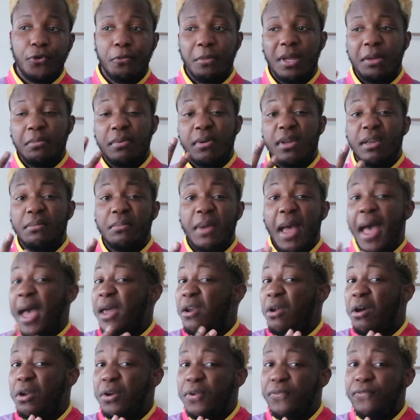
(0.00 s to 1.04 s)
or maybe
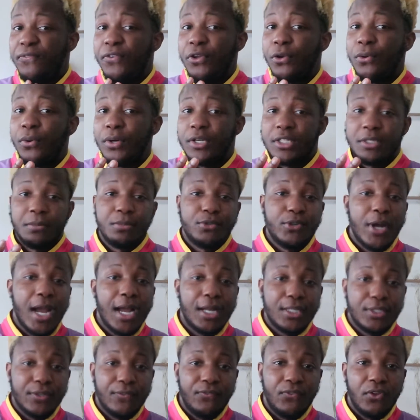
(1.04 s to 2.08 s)
add on a few or
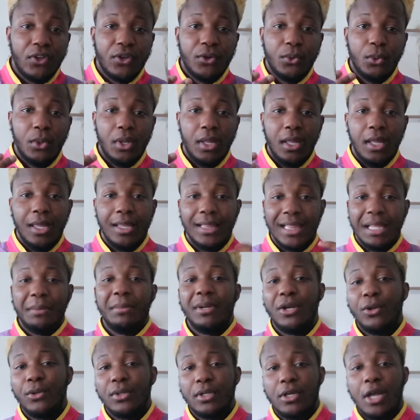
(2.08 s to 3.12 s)
subtract a few, let
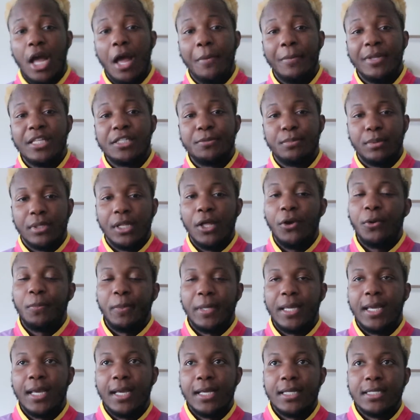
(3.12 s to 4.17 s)
me know in the comments below,
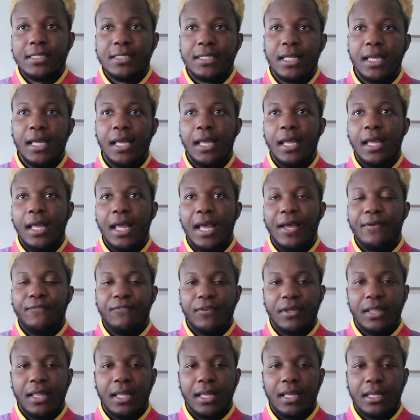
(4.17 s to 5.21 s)
because I
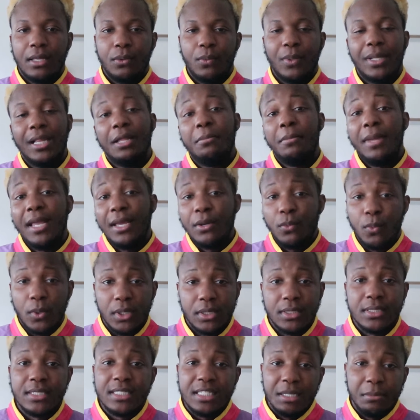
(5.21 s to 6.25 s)
feel like, well, I made
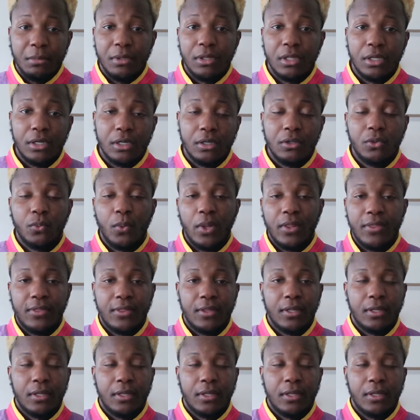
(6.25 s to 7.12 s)
one similar with